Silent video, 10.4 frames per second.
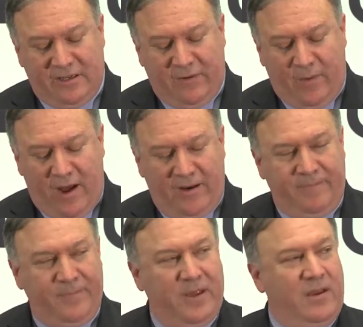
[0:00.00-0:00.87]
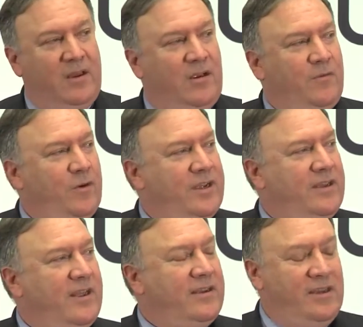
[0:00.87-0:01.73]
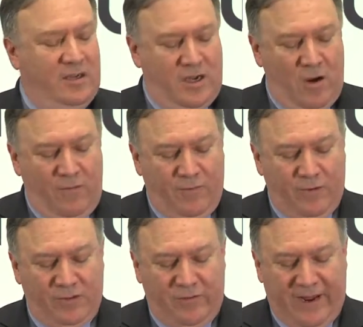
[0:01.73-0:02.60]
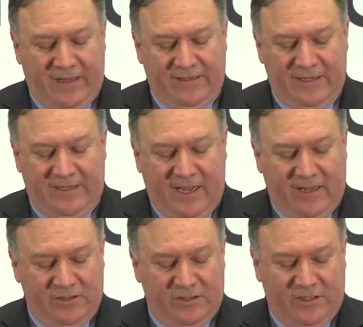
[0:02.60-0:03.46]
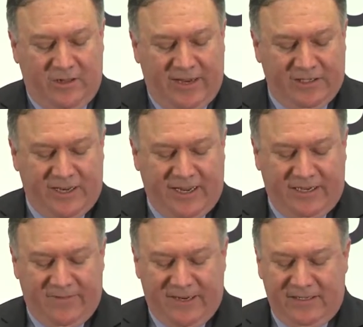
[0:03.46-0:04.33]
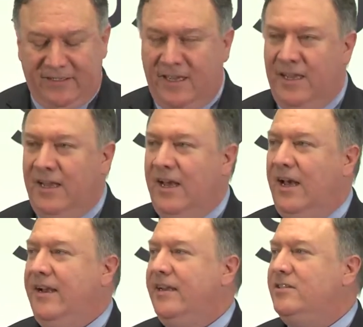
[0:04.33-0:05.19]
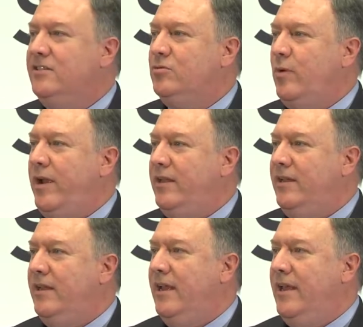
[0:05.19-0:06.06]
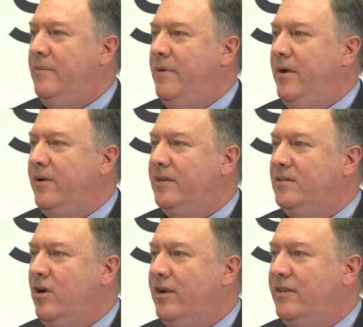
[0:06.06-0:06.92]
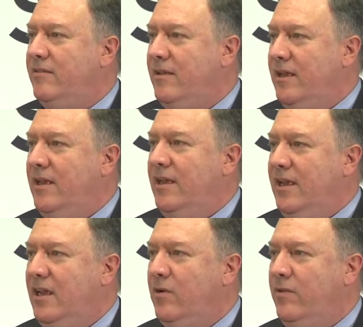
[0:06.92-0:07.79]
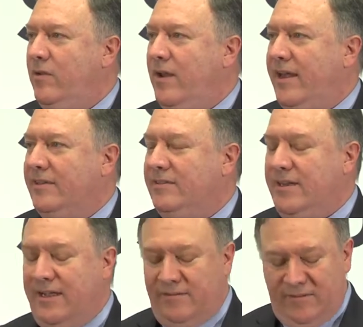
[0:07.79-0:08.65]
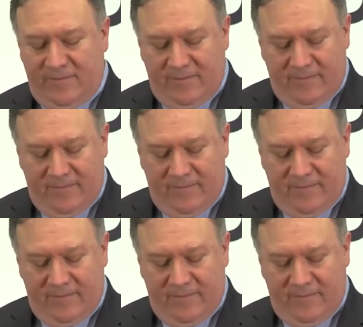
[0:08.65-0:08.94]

of Iran for conducting covert surveillance and intelligence collection activities against Israeli and American targets here in the United States.